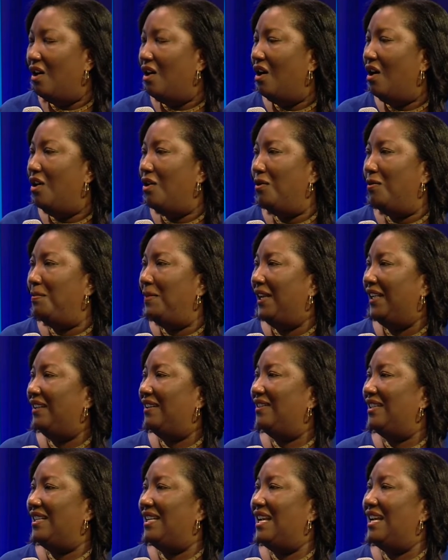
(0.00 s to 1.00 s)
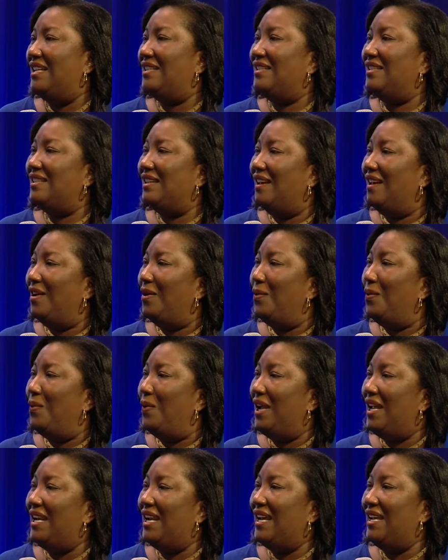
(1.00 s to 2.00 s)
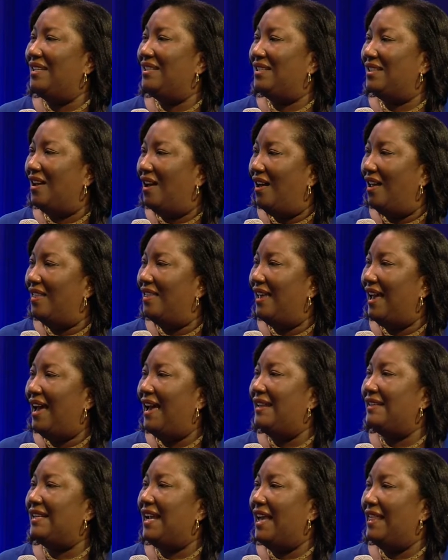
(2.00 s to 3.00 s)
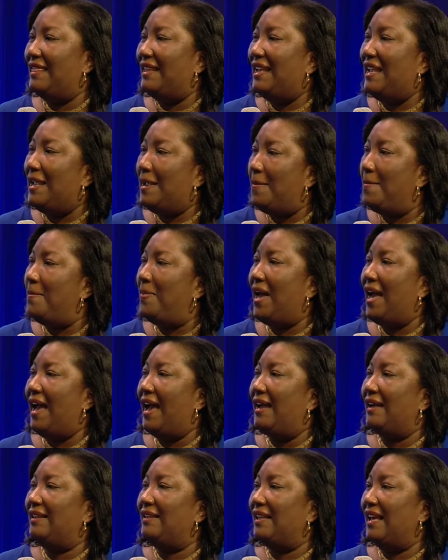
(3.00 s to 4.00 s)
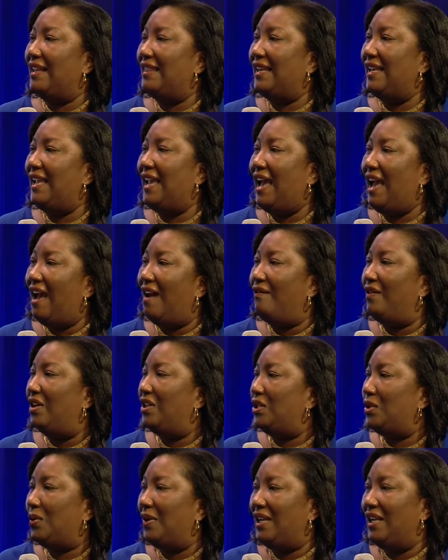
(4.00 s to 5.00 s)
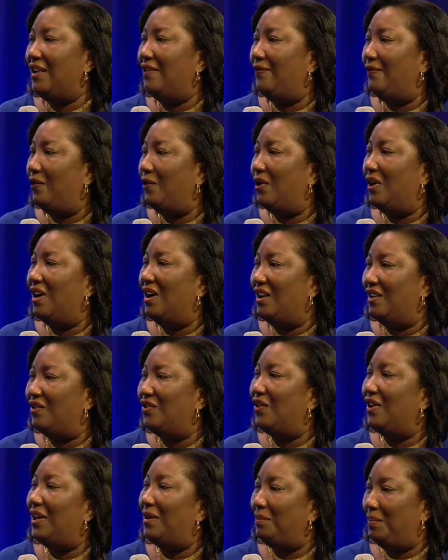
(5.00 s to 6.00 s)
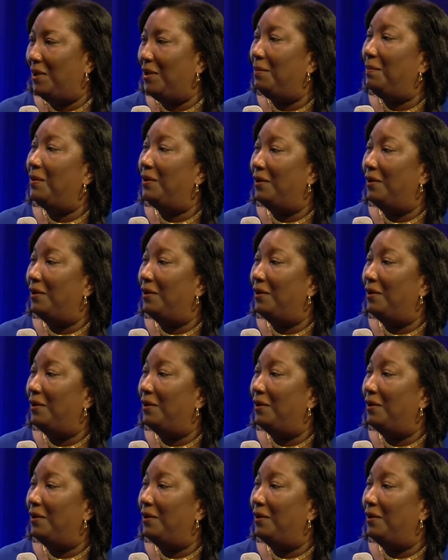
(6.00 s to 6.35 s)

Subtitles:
oh my goodness, when I saw that and the impact that they have on 2,400 people.